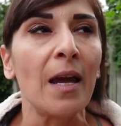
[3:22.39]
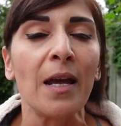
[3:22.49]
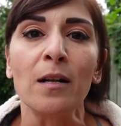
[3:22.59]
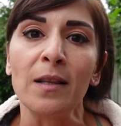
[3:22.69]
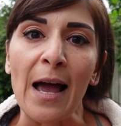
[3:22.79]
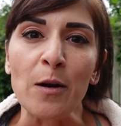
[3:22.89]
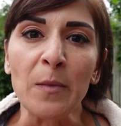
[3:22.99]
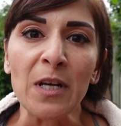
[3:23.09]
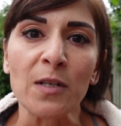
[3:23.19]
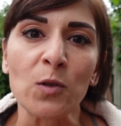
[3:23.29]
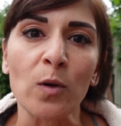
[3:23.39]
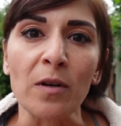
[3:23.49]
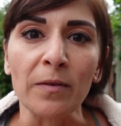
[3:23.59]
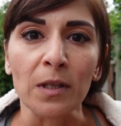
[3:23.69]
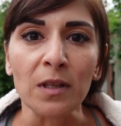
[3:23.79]
It allowed me to sort
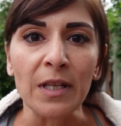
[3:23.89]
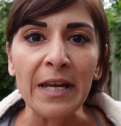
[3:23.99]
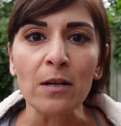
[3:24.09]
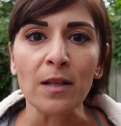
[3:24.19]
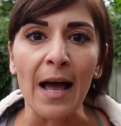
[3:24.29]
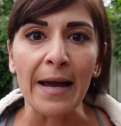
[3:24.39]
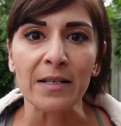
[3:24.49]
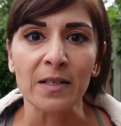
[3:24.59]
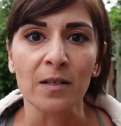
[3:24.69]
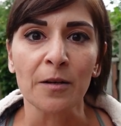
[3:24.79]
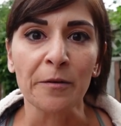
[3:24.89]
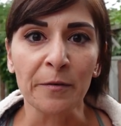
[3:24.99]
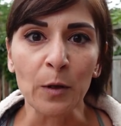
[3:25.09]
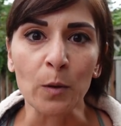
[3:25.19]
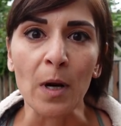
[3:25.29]
of legalize
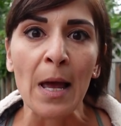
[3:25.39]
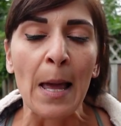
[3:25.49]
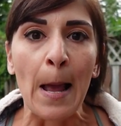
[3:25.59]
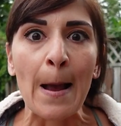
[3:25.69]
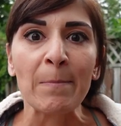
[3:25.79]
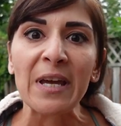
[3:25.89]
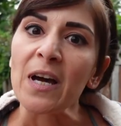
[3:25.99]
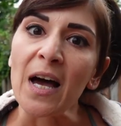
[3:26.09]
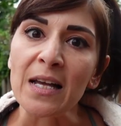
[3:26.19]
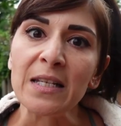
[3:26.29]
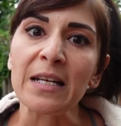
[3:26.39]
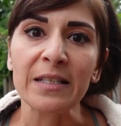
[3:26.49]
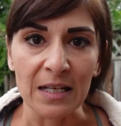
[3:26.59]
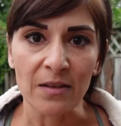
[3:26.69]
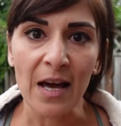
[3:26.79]
food. And because I
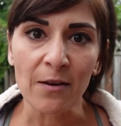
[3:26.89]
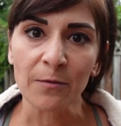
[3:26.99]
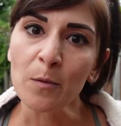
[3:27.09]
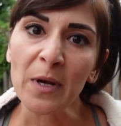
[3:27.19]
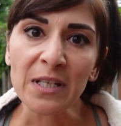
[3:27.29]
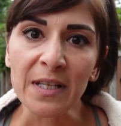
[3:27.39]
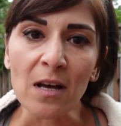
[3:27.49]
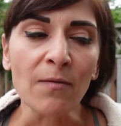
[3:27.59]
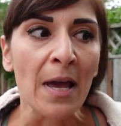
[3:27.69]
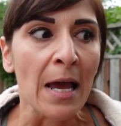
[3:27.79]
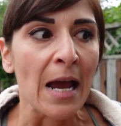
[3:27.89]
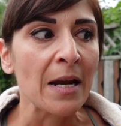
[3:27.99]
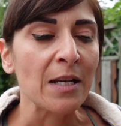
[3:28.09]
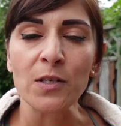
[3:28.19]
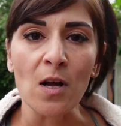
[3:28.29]
did that for myself
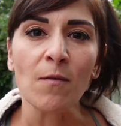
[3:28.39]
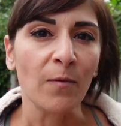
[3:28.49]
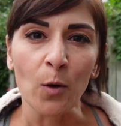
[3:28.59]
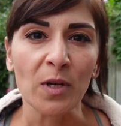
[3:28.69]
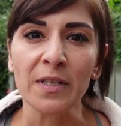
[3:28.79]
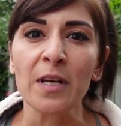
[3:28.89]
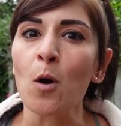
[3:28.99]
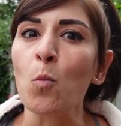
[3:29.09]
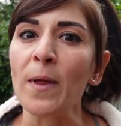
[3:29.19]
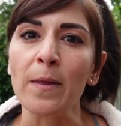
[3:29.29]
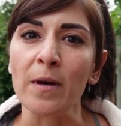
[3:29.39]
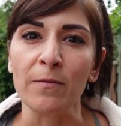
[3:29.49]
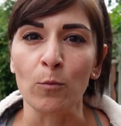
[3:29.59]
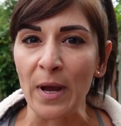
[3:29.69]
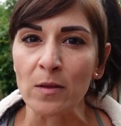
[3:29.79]
and I stopped focusing on what the
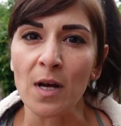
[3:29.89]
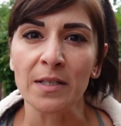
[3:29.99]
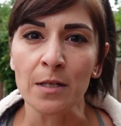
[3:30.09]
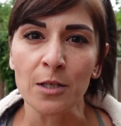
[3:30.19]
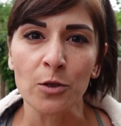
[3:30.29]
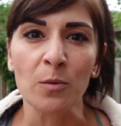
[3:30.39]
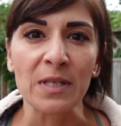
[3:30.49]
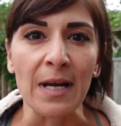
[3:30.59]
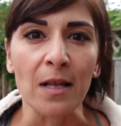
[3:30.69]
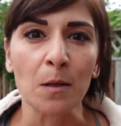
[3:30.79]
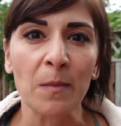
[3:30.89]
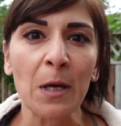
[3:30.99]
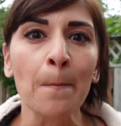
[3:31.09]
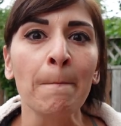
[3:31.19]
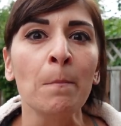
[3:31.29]
weight loss industry was telling
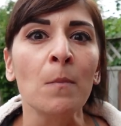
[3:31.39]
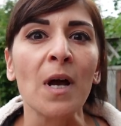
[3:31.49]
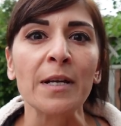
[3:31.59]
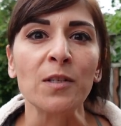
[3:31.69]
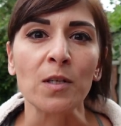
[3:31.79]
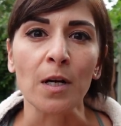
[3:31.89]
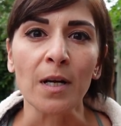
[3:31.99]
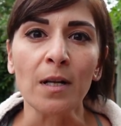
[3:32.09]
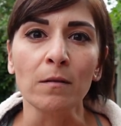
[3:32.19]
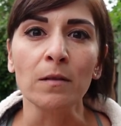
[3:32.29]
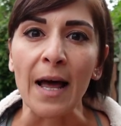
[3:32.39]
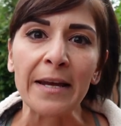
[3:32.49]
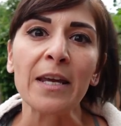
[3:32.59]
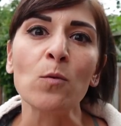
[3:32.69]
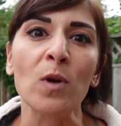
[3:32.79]
me, I started
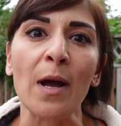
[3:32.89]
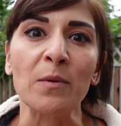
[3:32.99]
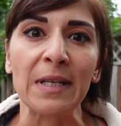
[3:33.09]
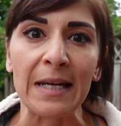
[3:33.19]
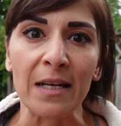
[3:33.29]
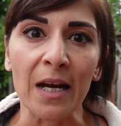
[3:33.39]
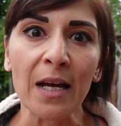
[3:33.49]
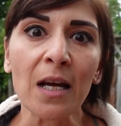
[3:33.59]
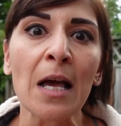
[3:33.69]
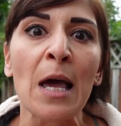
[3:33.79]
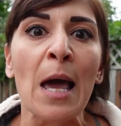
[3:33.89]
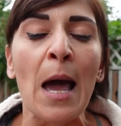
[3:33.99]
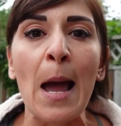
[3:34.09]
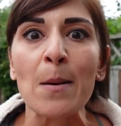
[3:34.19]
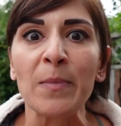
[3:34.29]
liking what I was eating,
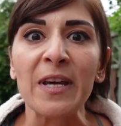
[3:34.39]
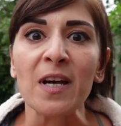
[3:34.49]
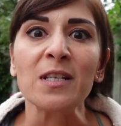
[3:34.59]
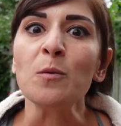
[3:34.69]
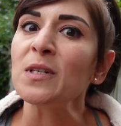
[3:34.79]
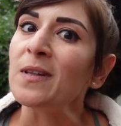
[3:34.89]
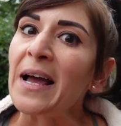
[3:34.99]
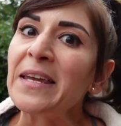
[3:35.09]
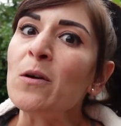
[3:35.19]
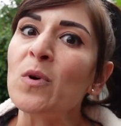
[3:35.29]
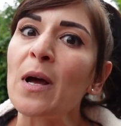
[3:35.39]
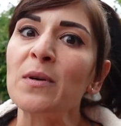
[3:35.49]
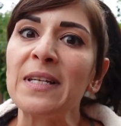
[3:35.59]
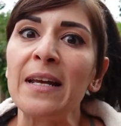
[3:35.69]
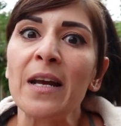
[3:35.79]
and because I was liking what I
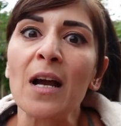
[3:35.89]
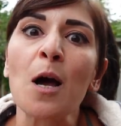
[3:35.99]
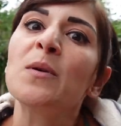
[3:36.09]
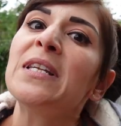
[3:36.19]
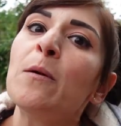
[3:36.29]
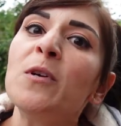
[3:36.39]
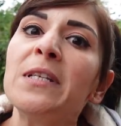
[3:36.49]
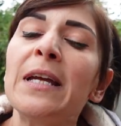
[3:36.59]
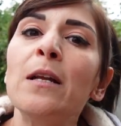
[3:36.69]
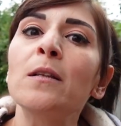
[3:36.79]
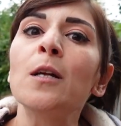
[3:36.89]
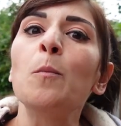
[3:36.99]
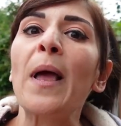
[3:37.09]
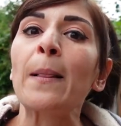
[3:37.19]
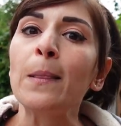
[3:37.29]
was eating, I was able to eat a little
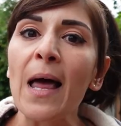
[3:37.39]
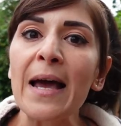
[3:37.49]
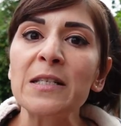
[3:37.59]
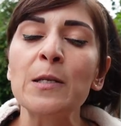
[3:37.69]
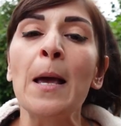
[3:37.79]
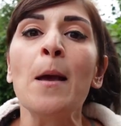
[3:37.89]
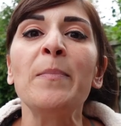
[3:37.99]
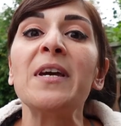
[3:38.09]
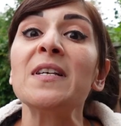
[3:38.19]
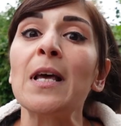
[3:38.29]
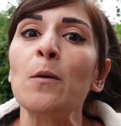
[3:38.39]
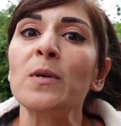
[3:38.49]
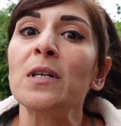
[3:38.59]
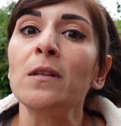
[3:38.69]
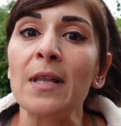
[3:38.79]
bit less because I
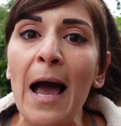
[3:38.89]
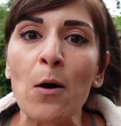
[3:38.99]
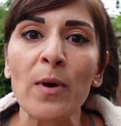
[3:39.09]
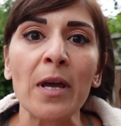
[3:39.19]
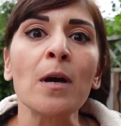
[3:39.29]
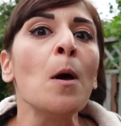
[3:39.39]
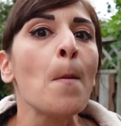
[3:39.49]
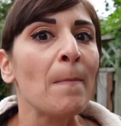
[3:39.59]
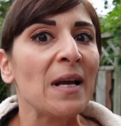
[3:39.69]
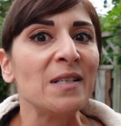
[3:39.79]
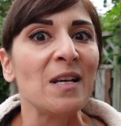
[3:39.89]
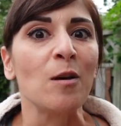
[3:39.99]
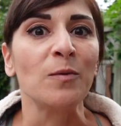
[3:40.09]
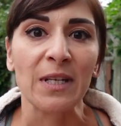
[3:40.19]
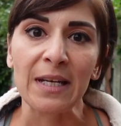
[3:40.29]
was allowing
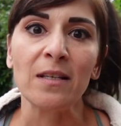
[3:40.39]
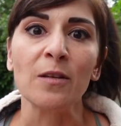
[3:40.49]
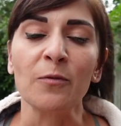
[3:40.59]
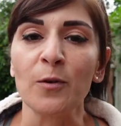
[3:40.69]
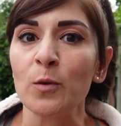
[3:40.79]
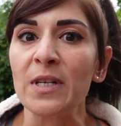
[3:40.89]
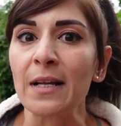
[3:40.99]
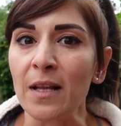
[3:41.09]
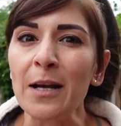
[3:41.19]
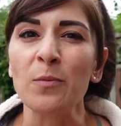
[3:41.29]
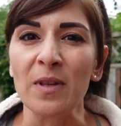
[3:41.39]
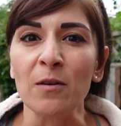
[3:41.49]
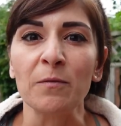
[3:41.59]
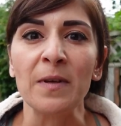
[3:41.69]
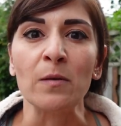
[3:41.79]
myself to eat the foods I liked
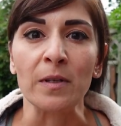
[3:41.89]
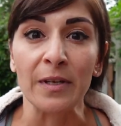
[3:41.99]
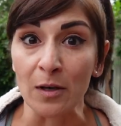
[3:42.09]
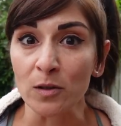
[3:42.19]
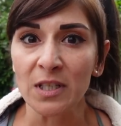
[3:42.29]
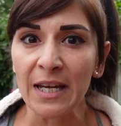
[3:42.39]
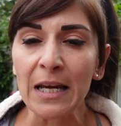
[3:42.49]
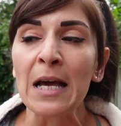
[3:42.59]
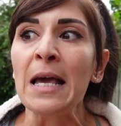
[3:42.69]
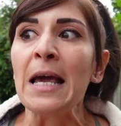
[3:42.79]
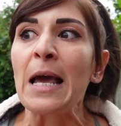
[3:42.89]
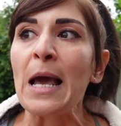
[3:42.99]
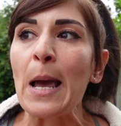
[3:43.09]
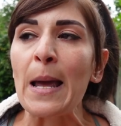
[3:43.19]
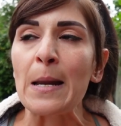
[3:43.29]
without feeling guilty,
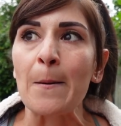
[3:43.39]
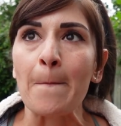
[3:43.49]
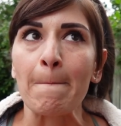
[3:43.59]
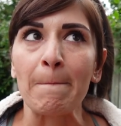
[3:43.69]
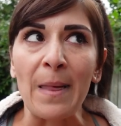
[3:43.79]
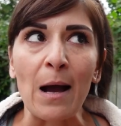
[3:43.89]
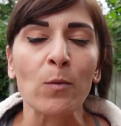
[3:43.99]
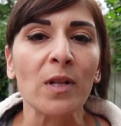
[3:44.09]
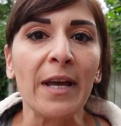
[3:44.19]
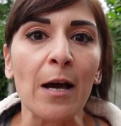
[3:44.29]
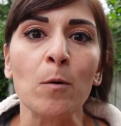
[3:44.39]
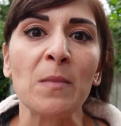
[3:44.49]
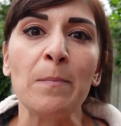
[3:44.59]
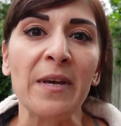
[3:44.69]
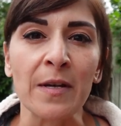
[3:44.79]
and that really helped
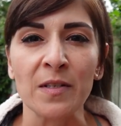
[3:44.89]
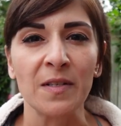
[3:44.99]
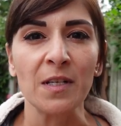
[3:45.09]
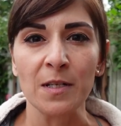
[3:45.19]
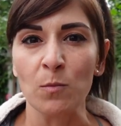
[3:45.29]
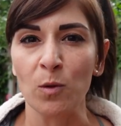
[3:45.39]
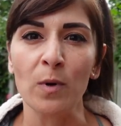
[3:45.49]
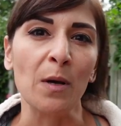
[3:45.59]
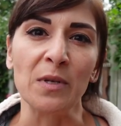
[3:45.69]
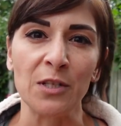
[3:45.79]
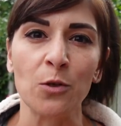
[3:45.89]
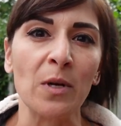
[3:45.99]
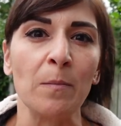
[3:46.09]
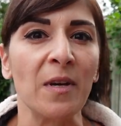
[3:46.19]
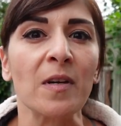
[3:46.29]
me be consistent with what I was
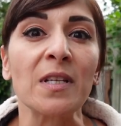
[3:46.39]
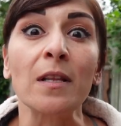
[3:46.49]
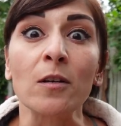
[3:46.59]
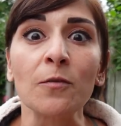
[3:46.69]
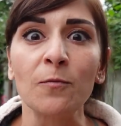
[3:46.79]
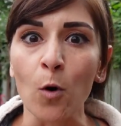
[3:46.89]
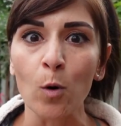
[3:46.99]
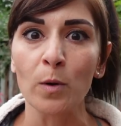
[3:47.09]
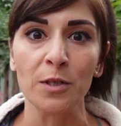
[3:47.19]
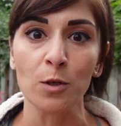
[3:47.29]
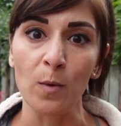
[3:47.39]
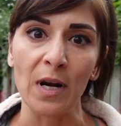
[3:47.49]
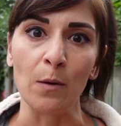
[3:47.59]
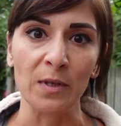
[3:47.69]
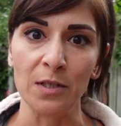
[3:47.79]
doing because I look forward to what
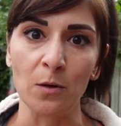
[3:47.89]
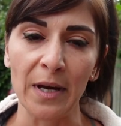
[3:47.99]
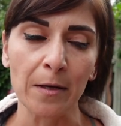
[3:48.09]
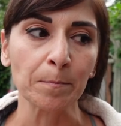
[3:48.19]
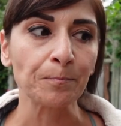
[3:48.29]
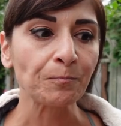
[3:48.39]
I was doing.